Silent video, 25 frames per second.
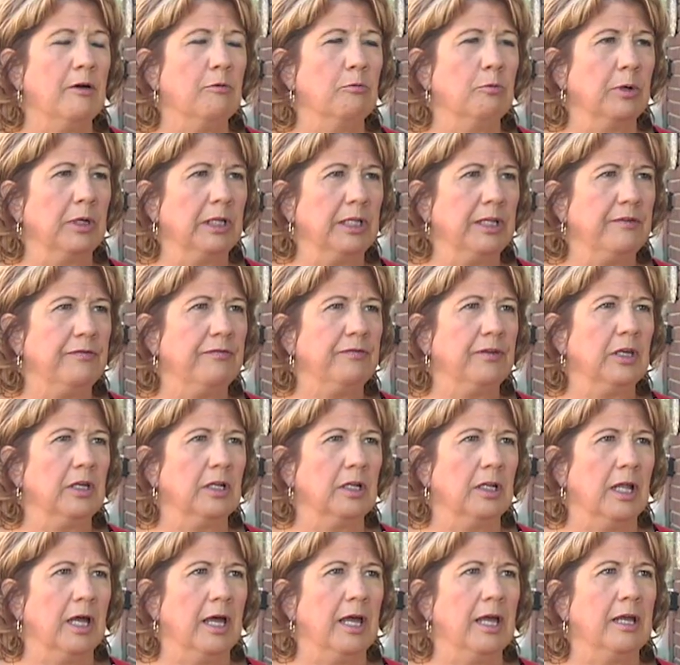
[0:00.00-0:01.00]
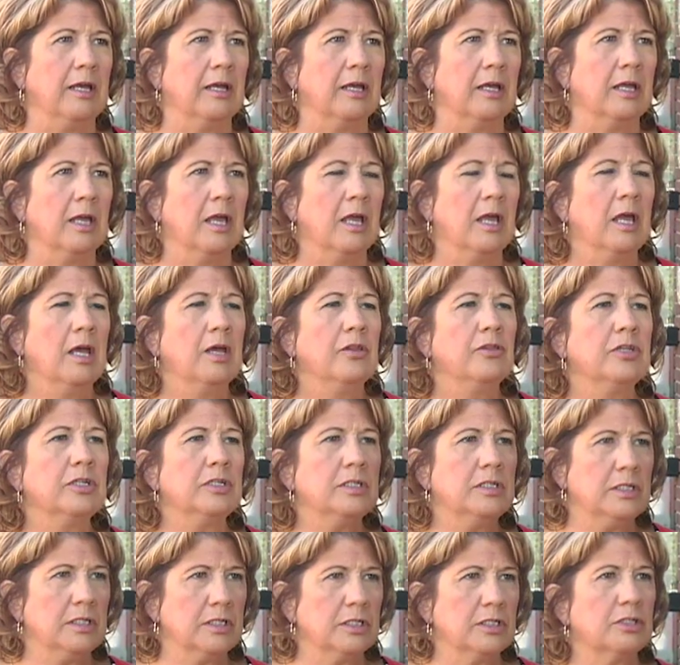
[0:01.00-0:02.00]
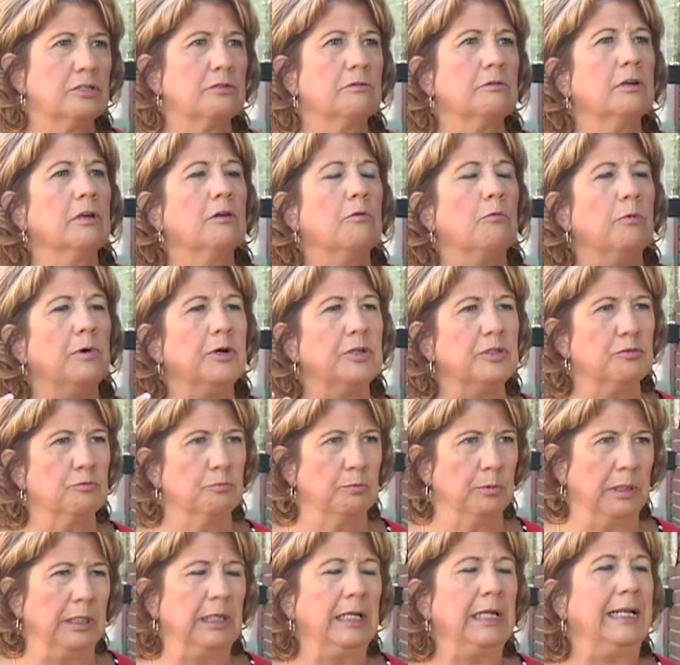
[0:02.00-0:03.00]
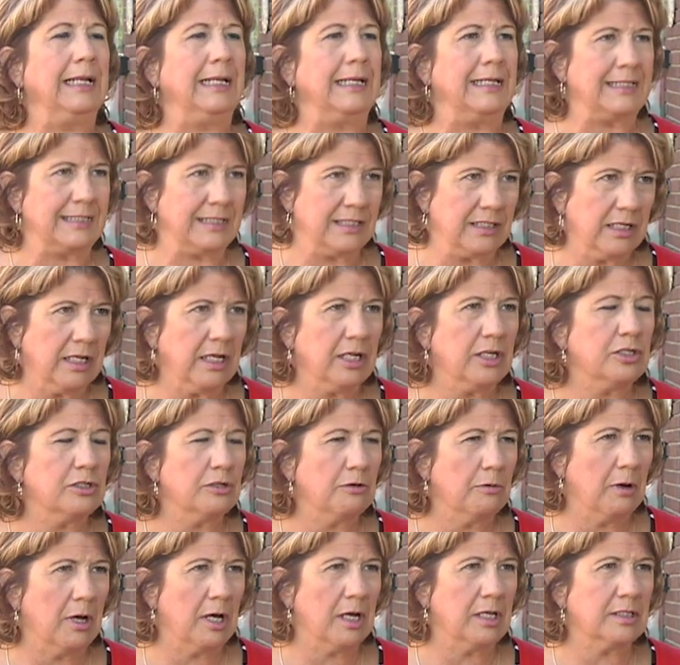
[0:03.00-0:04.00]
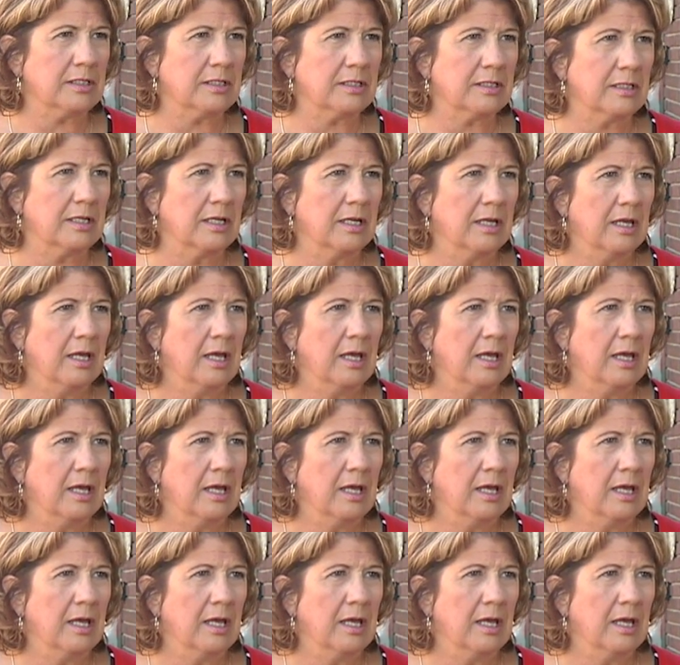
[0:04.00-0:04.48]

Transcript: I really feel like the district was really listening to us,